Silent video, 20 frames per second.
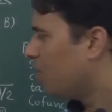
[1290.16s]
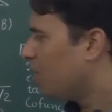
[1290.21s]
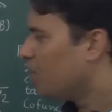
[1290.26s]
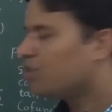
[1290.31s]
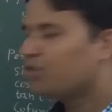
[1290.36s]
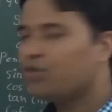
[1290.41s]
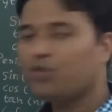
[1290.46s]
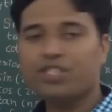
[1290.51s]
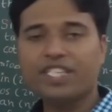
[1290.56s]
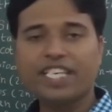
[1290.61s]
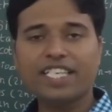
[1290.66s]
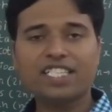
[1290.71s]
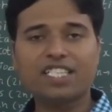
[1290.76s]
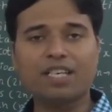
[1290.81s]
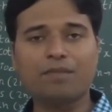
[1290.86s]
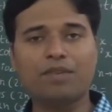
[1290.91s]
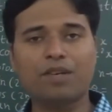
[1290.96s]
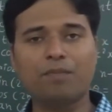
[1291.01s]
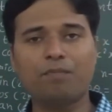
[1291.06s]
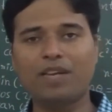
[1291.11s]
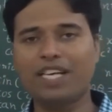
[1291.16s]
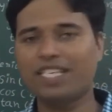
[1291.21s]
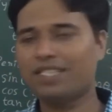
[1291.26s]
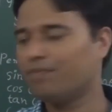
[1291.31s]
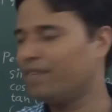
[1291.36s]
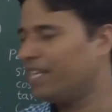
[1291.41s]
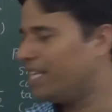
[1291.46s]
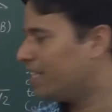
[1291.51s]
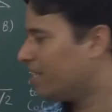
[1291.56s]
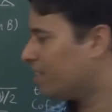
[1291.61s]
using some
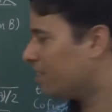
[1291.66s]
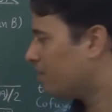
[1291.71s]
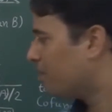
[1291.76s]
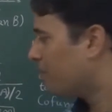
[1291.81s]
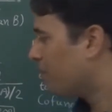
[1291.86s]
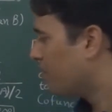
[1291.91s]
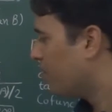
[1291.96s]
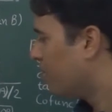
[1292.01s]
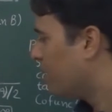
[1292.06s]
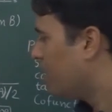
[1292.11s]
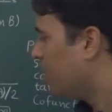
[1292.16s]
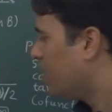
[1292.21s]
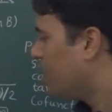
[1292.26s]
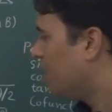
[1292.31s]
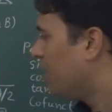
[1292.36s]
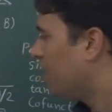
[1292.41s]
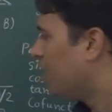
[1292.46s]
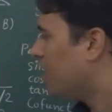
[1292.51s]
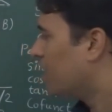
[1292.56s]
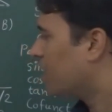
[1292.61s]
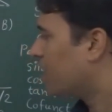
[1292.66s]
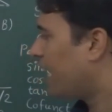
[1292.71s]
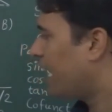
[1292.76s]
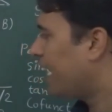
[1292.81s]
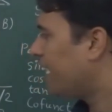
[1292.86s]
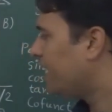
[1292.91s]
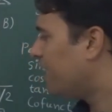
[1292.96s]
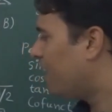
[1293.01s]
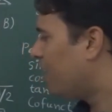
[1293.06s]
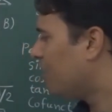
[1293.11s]
replacement.
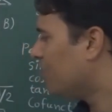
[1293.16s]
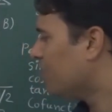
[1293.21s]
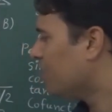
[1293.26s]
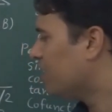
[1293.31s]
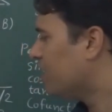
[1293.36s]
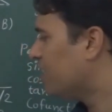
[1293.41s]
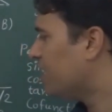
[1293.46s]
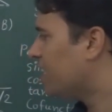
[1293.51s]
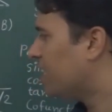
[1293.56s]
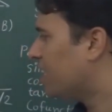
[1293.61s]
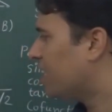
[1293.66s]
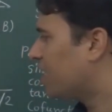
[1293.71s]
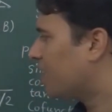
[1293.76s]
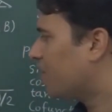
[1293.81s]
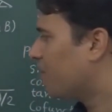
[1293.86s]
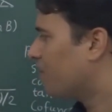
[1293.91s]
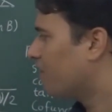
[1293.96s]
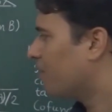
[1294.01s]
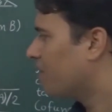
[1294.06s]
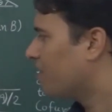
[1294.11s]
Write down here